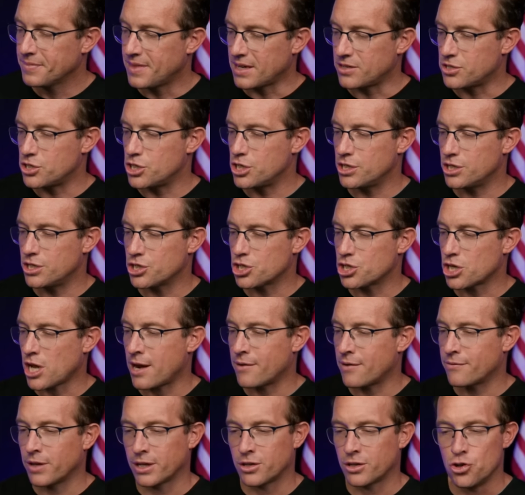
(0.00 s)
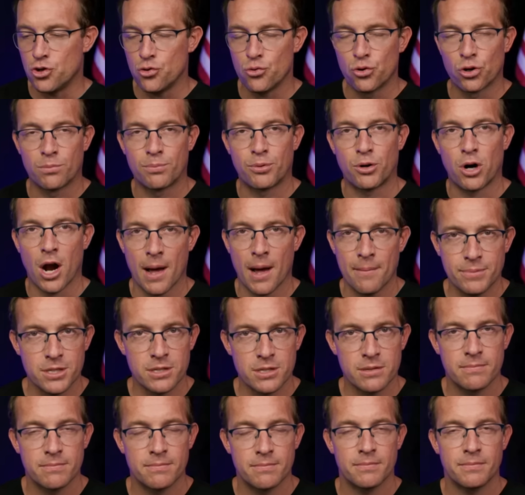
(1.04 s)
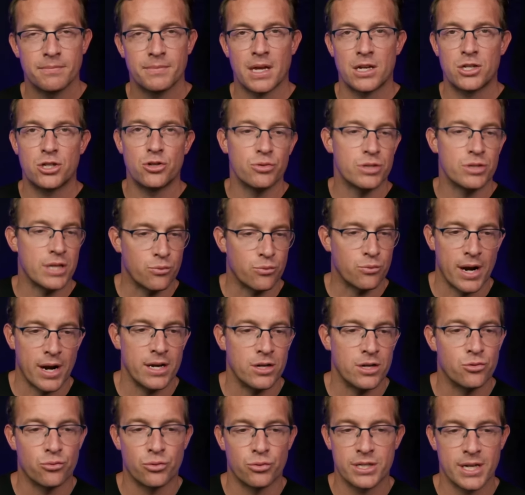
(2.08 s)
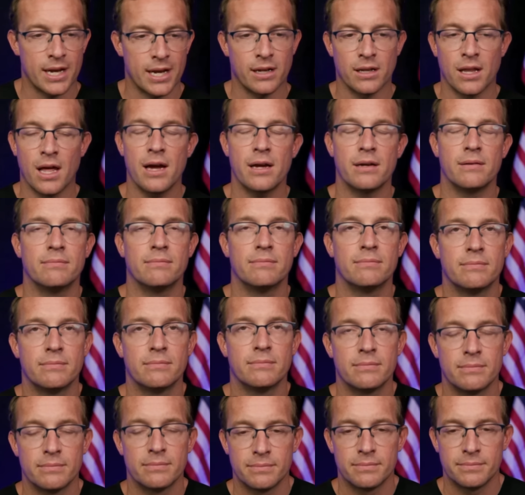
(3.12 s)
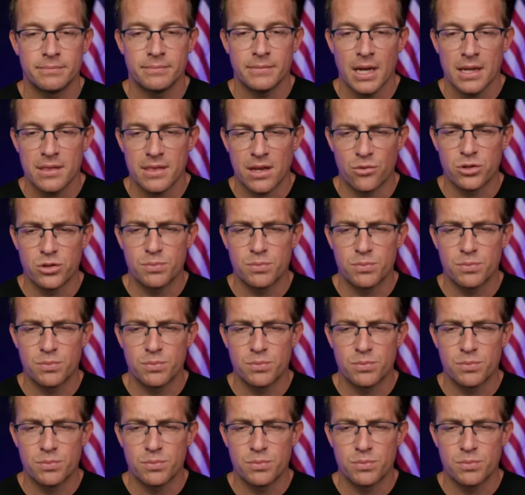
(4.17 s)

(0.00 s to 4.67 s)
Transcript: that she just kind of like knew her prompts and she was like ready to recite a line, that it was